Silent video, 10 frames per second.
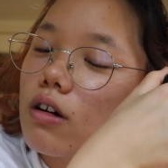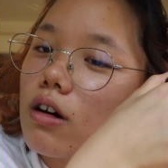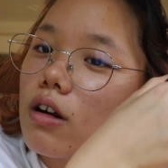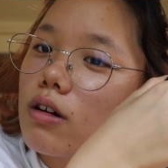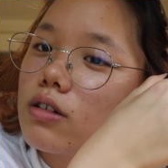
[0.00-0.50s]

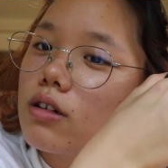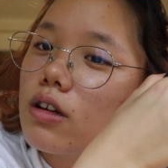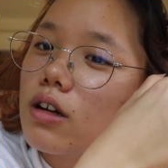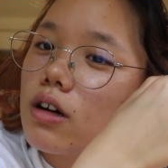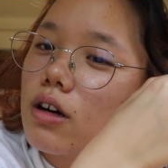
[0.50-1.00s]
I also
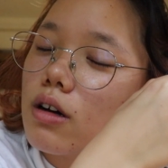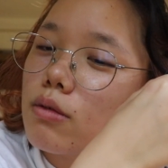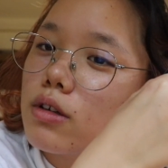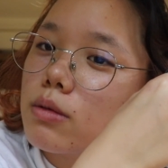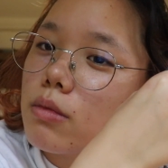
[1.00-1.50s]
think I
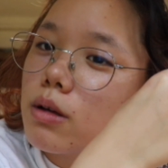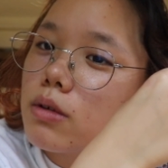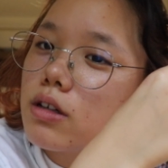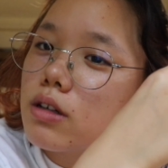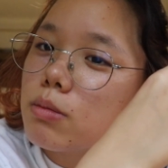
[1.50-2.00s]
was
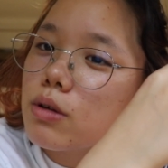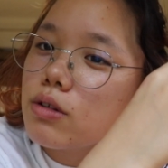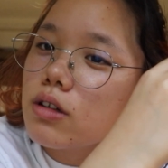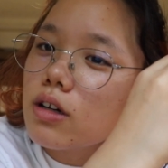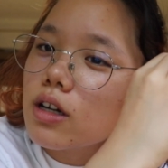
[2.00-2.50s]
maybe
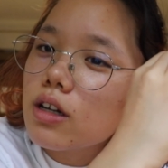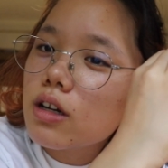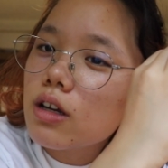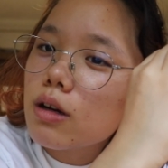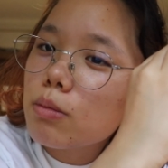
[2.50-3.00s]
supposed to let the
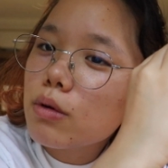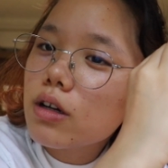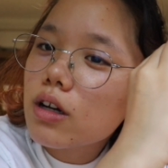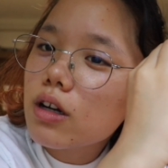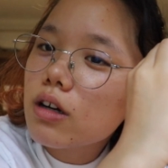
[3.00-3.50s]
heat
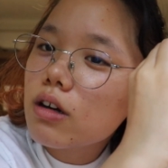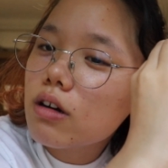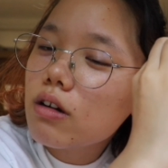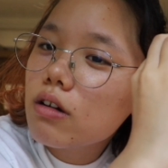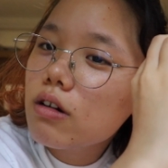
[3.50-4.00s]
protectant
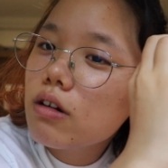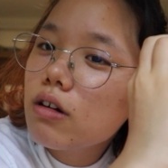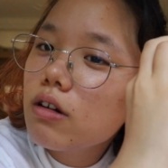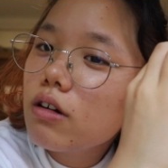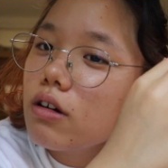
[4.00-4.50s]

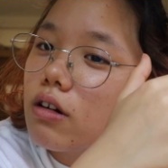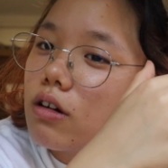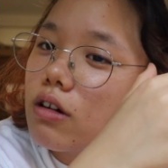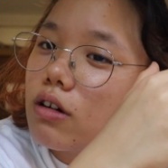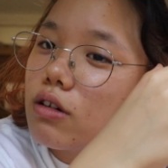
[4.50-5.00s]

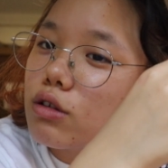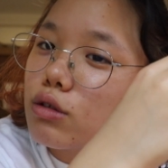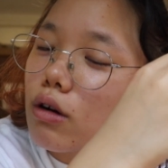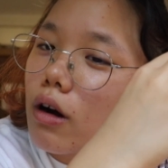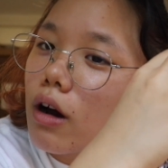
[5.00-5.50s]

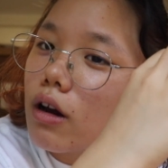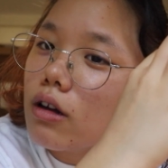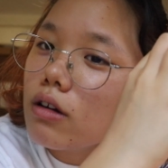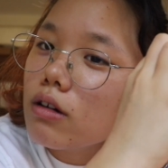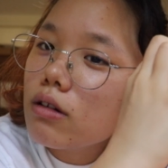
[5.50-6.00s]
dry
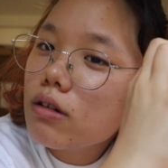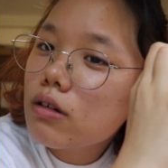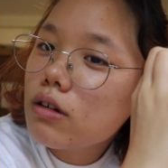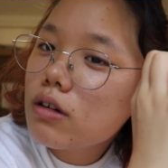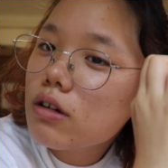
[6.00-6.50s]
a little
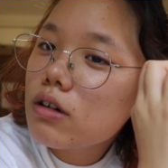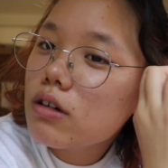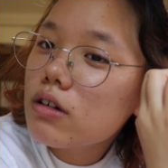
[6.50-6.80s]
longer.